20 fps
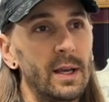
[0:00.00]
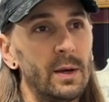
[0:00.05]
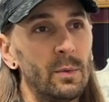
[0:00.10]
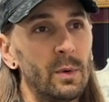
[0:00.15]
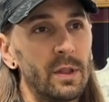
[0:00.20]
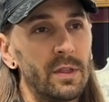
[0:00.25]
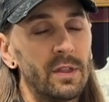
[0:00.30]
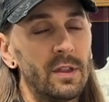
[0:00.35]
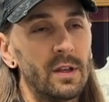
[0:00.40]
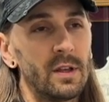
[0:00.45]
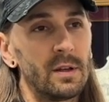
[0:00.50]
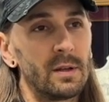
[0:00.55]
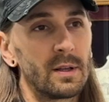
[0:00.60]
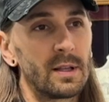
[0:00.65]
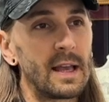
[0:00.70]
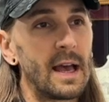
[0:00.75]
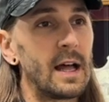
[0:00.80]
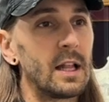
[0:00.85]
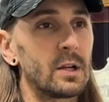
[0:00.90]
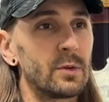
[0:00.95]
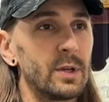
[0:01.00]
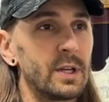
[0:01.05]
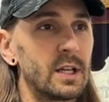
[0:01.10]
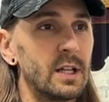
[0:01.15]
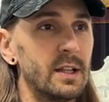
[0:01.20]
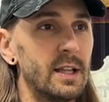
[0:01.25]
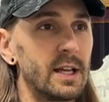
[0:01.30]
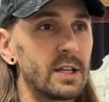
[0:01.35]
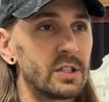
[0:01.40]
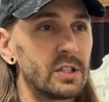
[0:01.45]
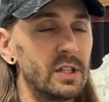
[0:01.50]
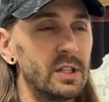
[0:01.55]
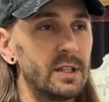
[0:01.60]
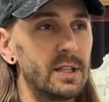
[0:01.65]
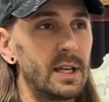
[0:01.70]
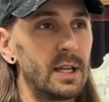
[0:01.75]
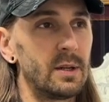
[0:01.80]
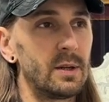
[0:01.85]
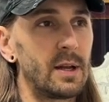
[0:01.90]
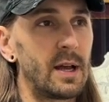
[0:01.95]
with the gallery collection
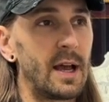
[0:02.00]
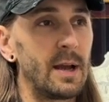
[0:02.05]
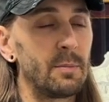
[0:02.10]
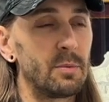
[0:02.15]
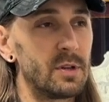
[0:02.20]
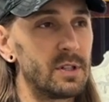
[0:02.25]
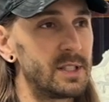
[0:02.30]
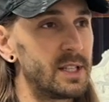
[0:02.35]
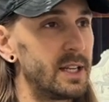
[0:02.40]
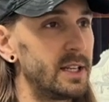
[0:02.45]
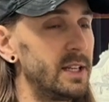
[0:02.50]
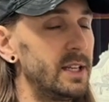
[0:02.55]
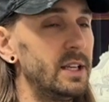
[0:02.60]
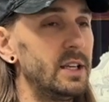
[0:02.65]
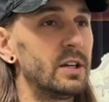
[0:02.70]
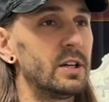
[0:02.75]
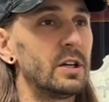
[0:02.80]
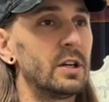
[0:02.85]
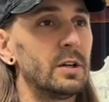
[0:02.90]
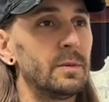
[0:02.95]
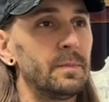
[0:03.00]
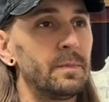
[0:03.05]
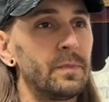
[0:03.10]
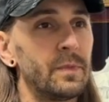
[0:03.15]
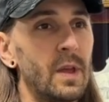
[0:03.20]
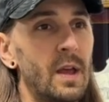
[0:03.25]
that I present here,